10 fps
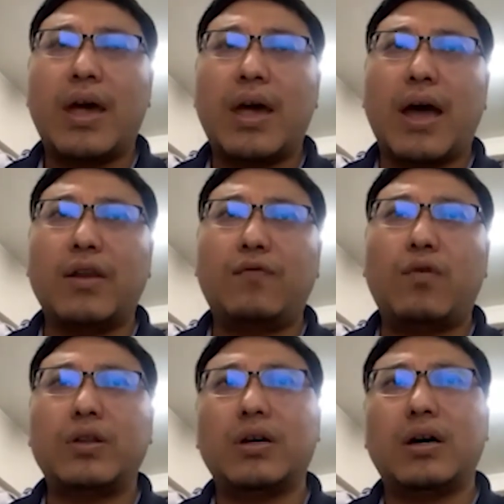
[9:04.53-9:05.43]
And
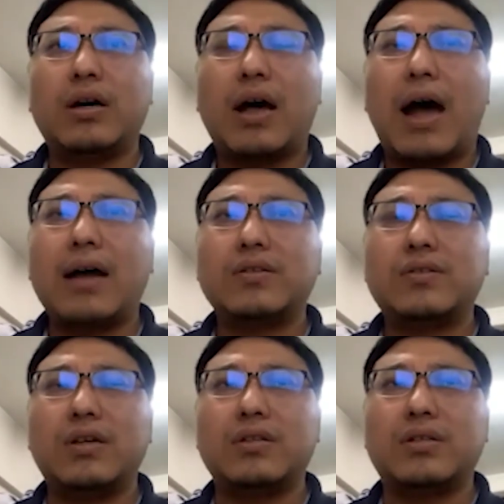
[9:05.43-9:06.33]
for the other
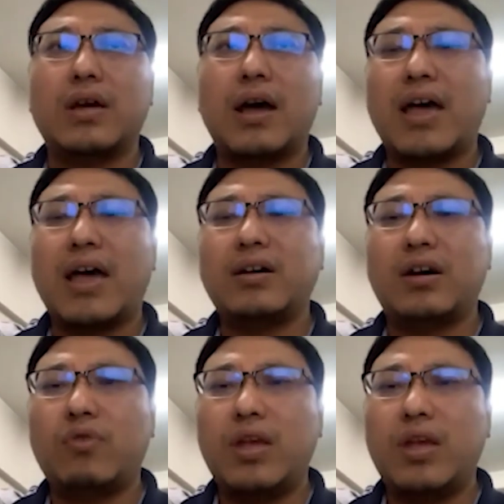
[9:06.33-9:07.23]
things, I
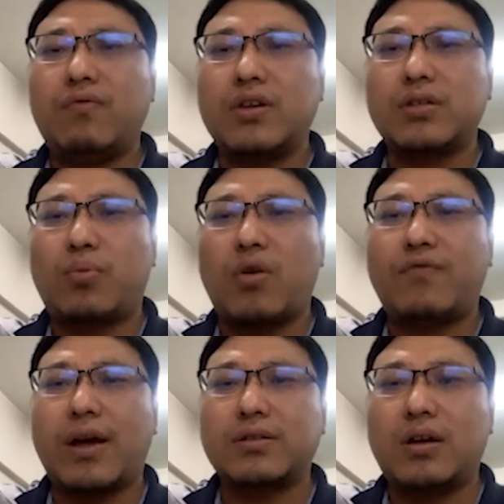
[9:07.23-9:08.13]
agree with
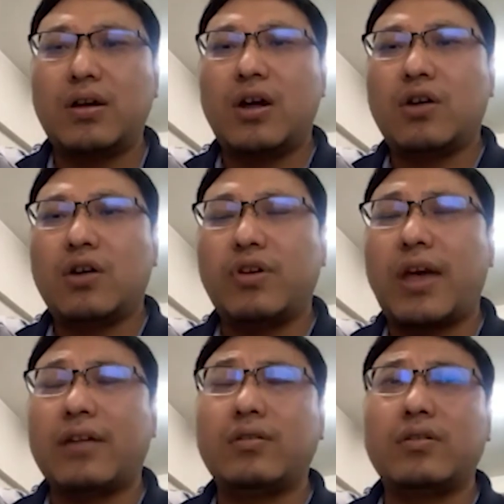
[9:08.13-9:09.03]
Professor
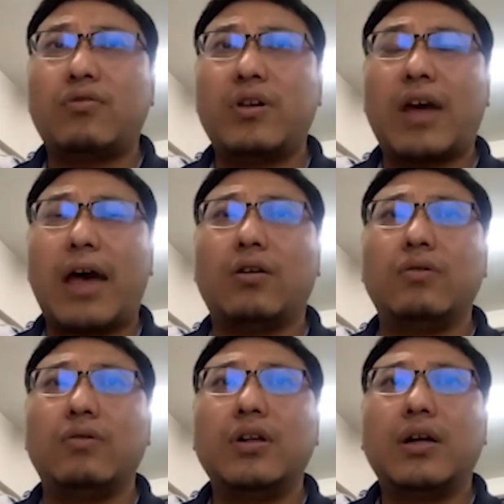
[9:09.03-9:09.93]
Curiglian.
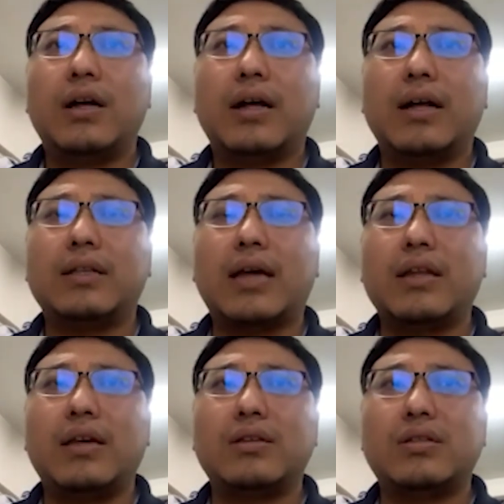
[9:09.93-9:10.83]
That
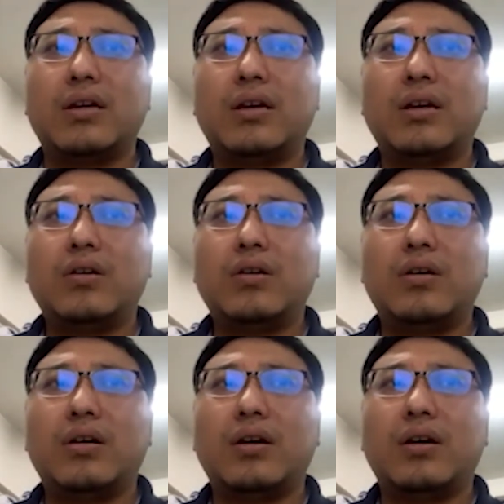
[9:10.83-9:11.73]
is,
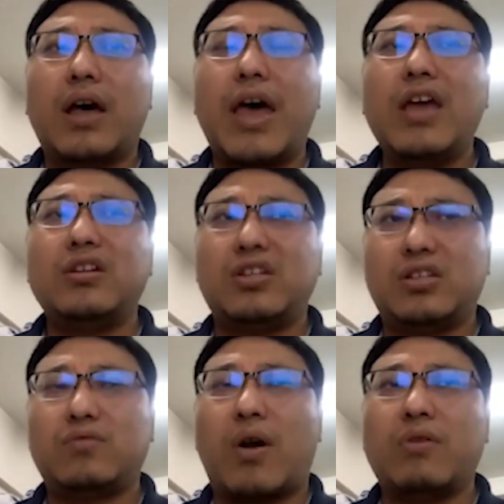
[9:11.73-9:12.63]
age
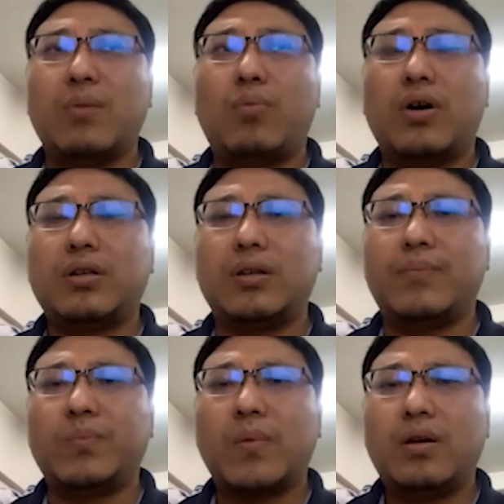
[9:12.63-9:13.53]
is very important.
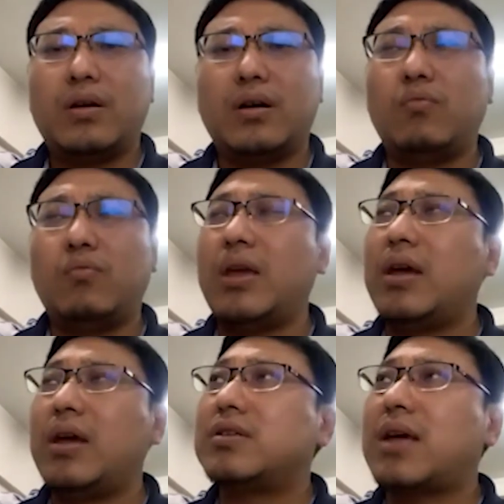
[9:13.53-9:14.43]

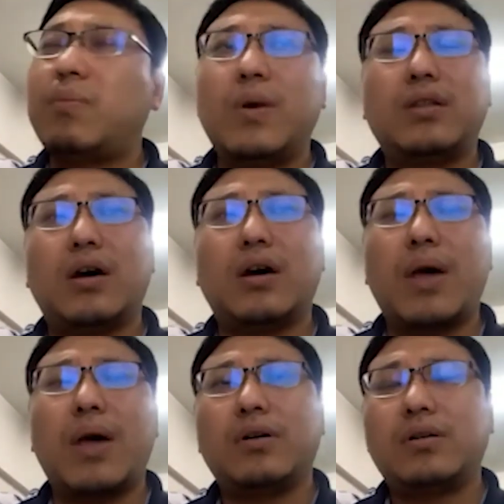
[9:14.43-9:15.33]
We submit a
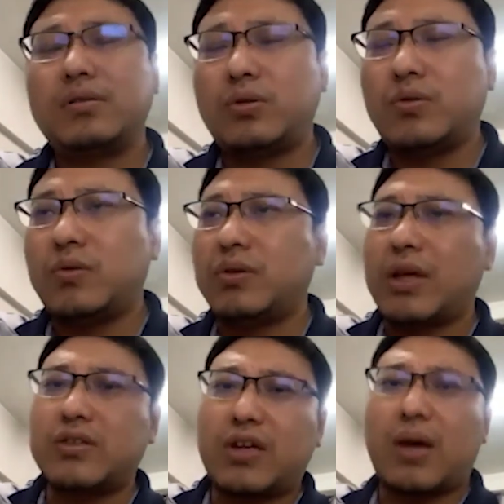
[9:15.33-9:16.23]
paper to
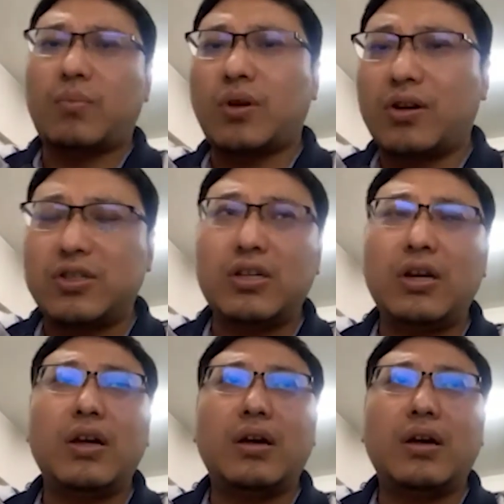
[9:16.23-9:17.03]
National Hematology.